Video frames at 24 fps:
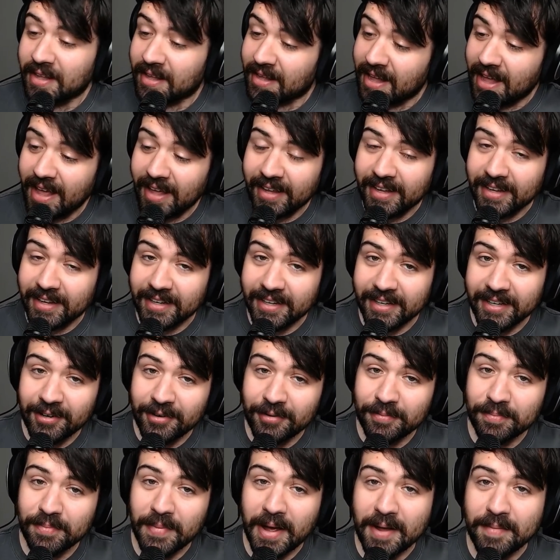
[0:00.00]
hey, you
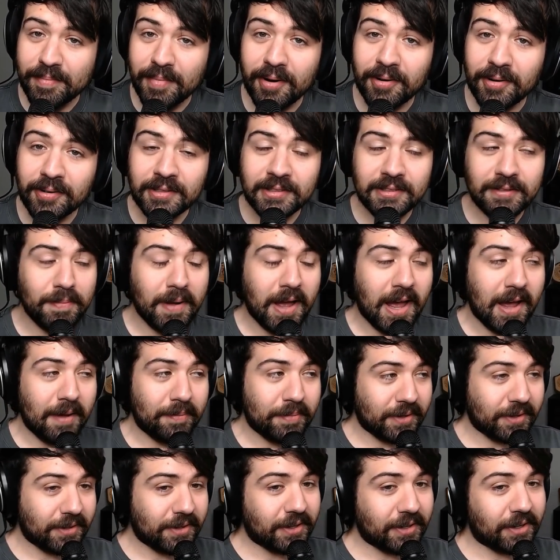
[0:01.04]
know, my most
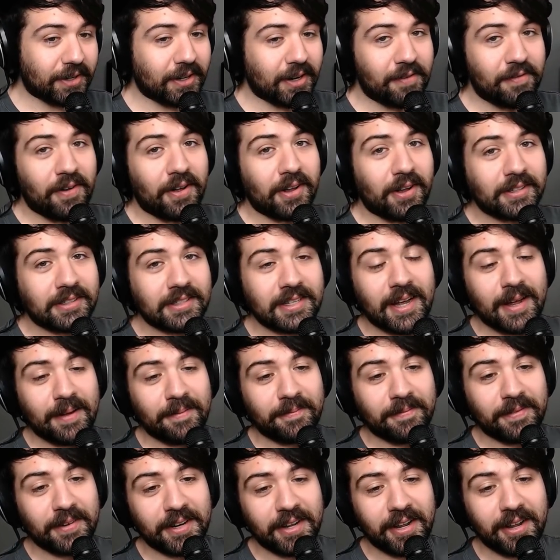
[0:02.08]
popular of all
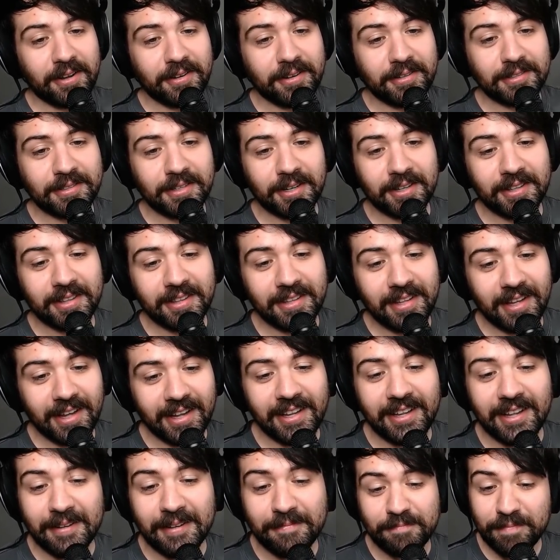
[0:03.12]
time videos are
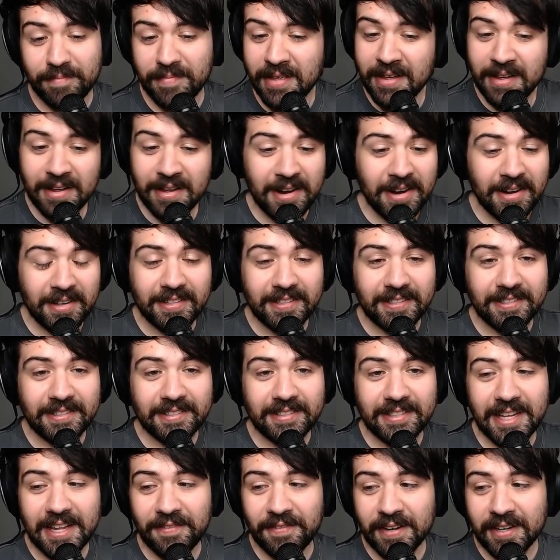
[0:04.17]
the
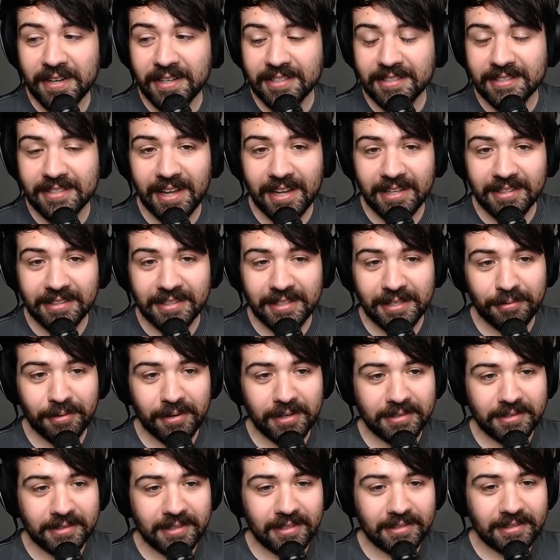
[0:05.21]
Stephen Assanti
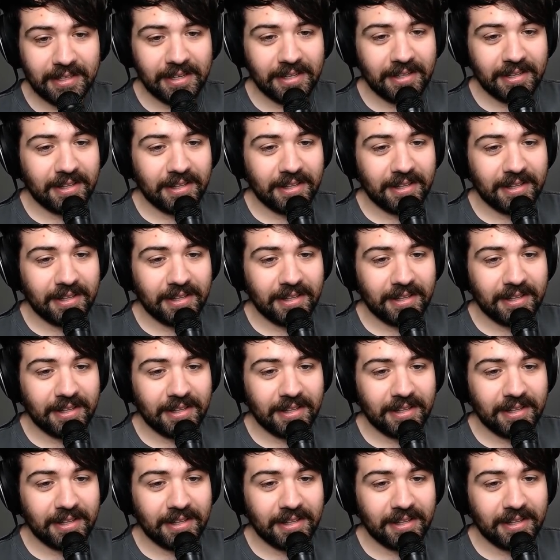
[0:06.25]
ones.